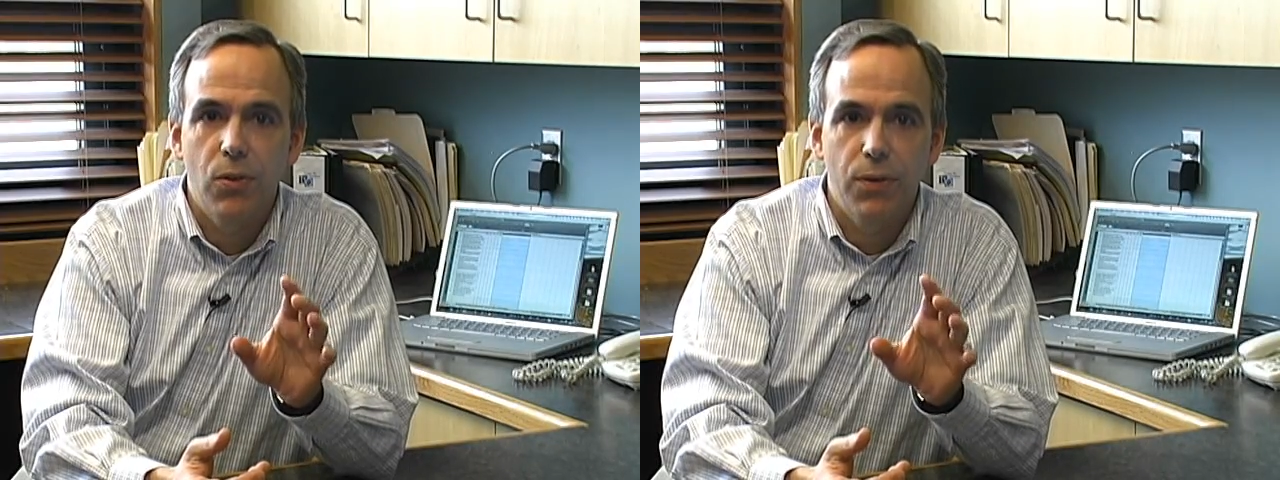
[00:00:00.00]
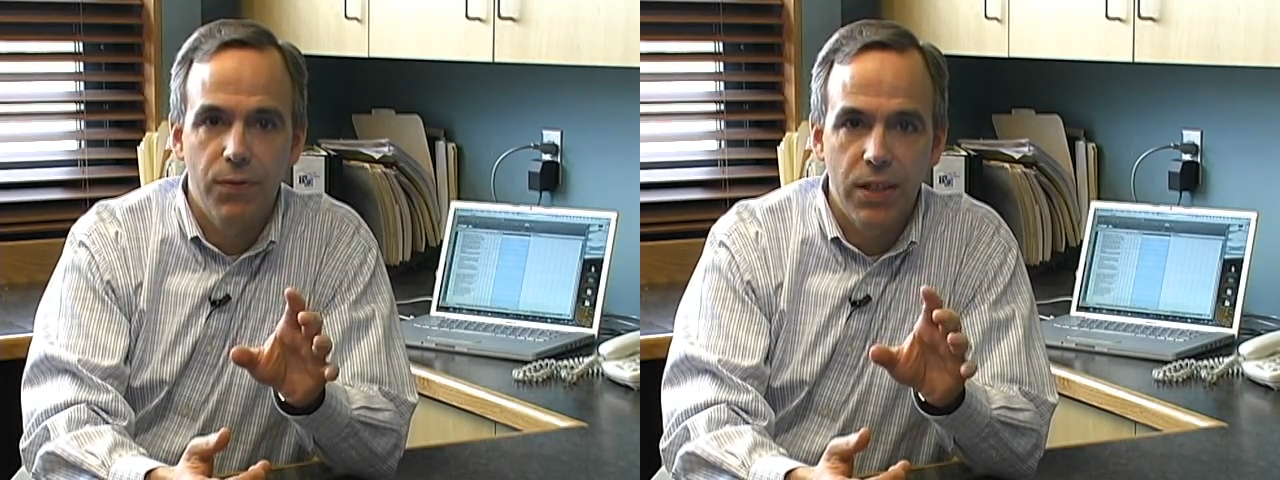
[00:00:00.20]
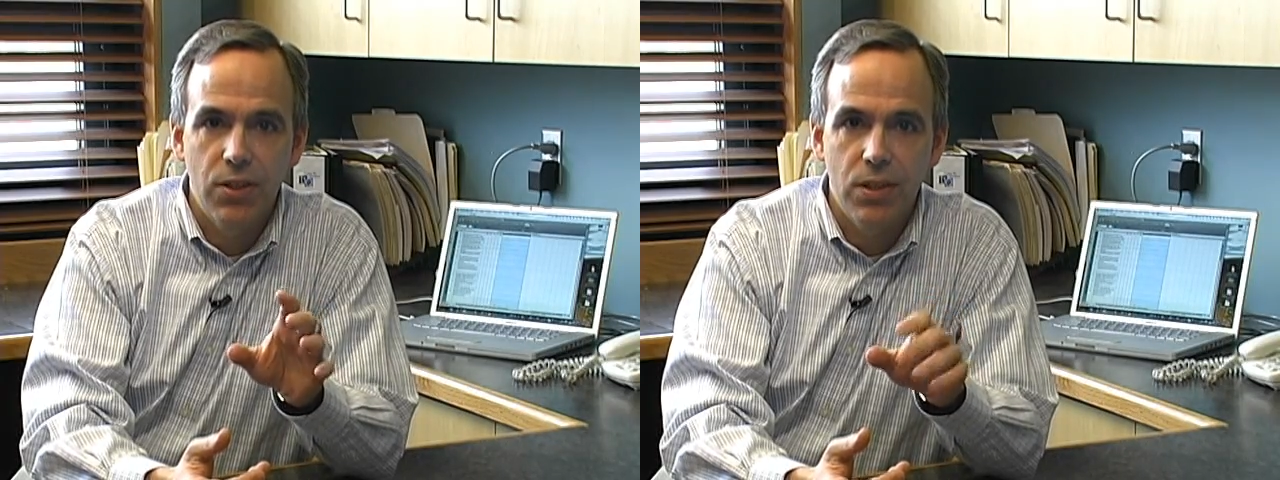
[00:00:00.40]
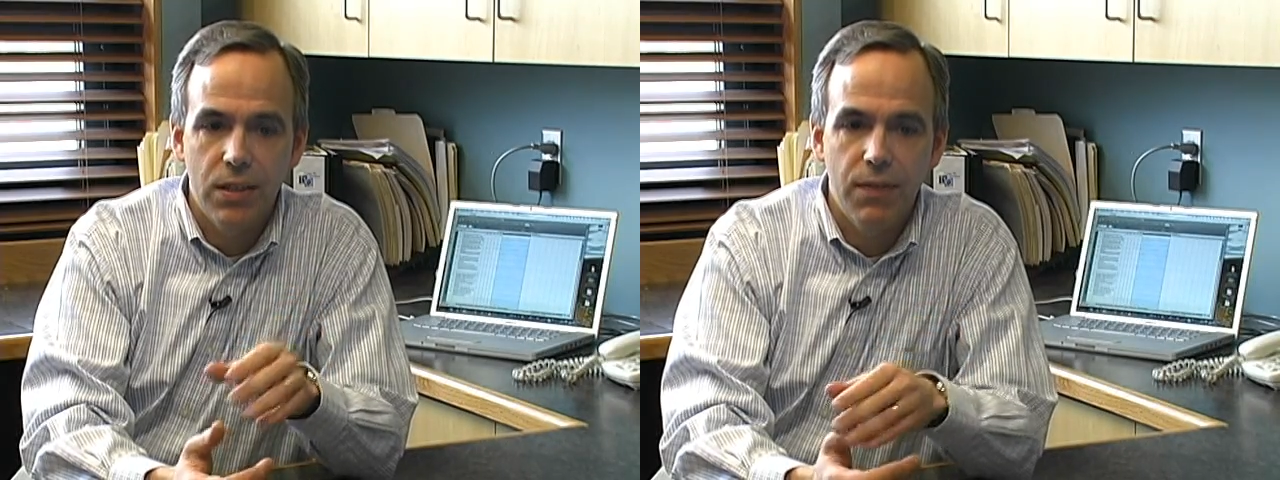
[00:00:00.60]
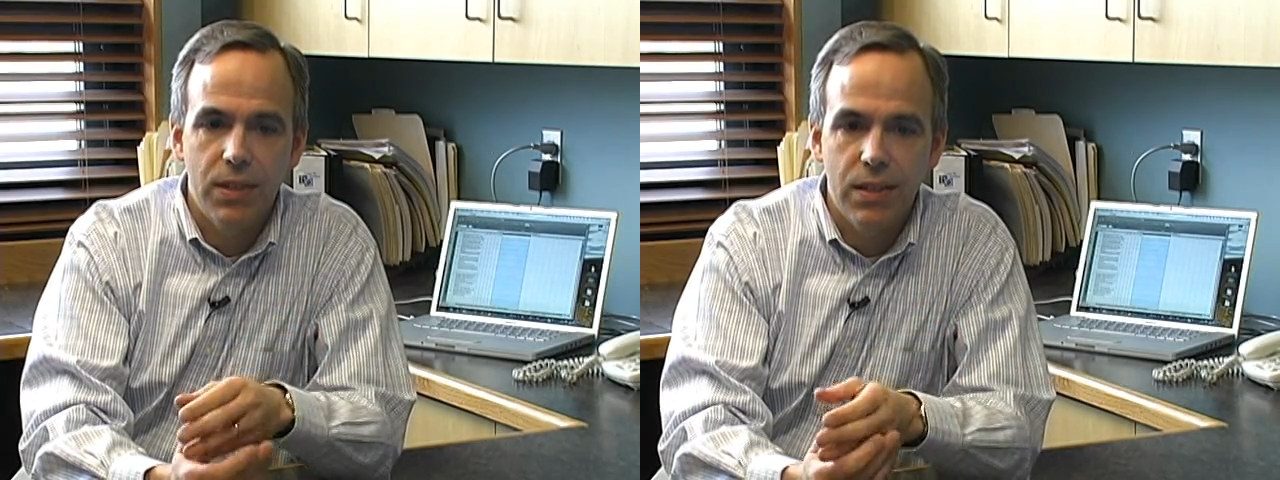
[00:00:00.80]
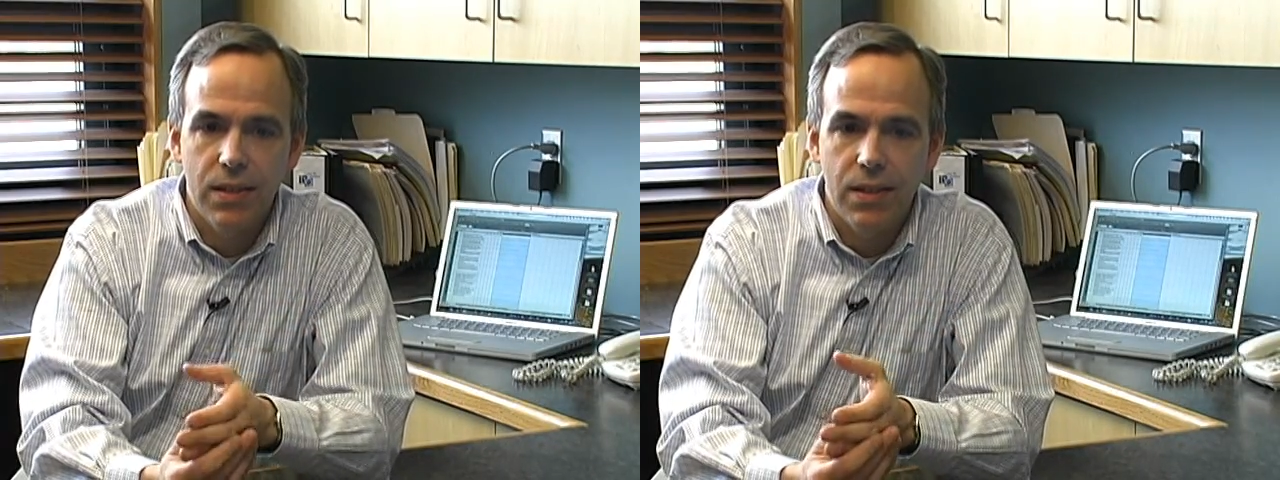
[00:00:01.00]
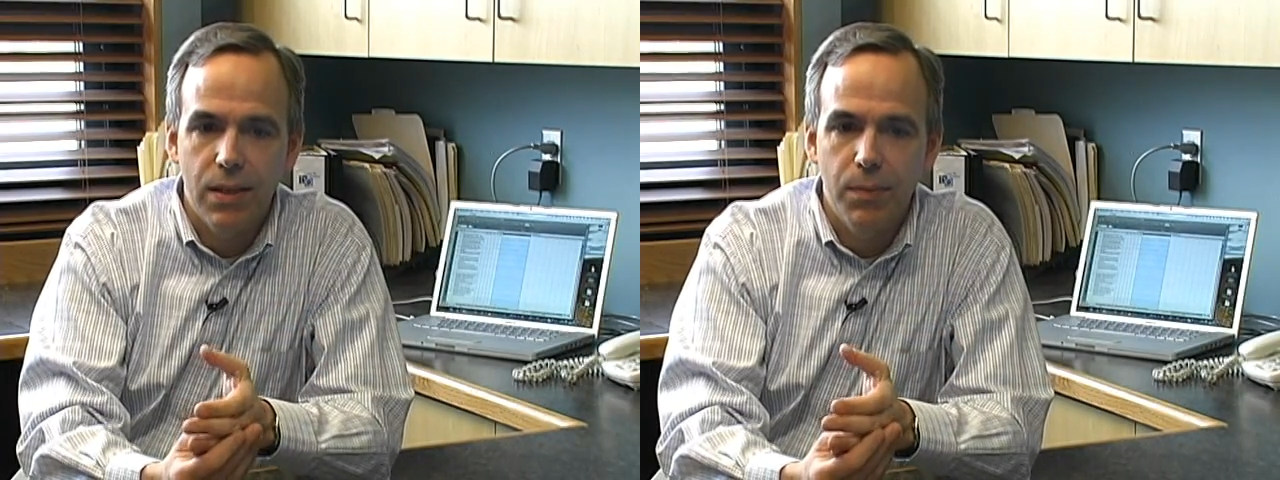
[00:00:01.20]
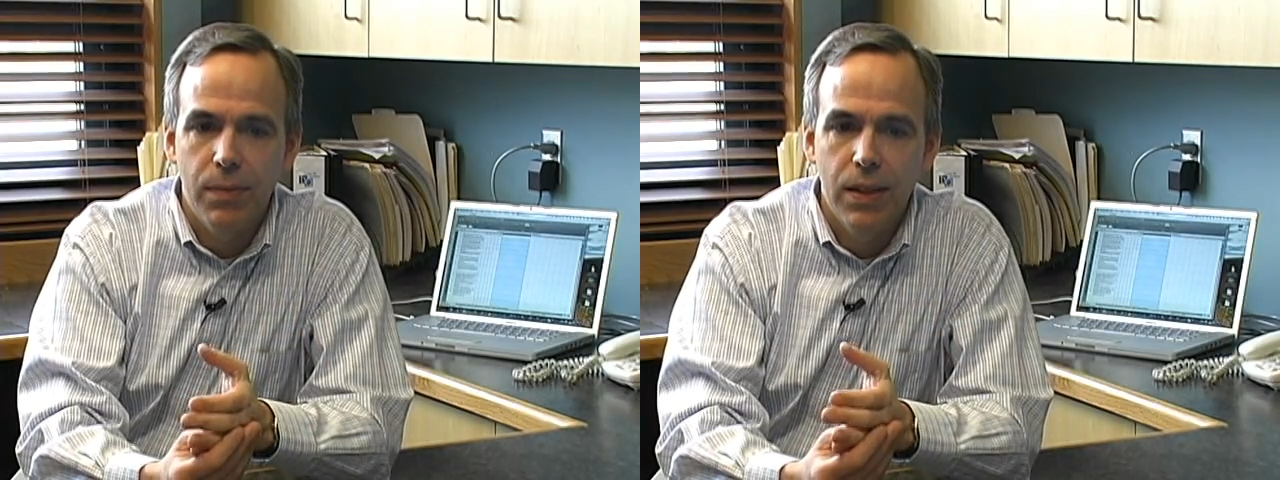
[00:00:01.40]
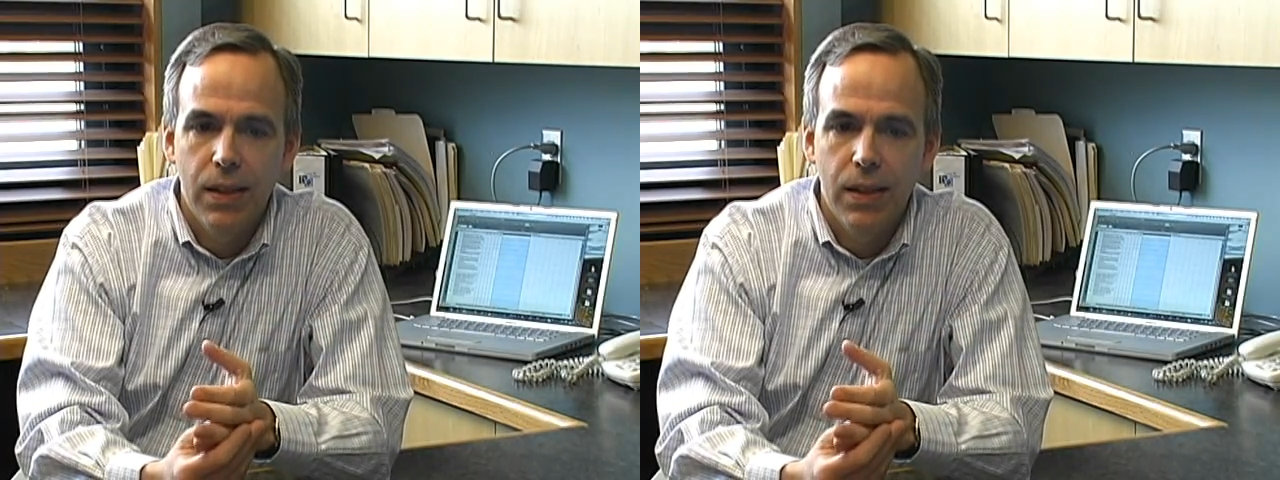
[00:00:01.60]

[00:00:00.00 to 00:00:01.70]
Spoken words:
or functions of a system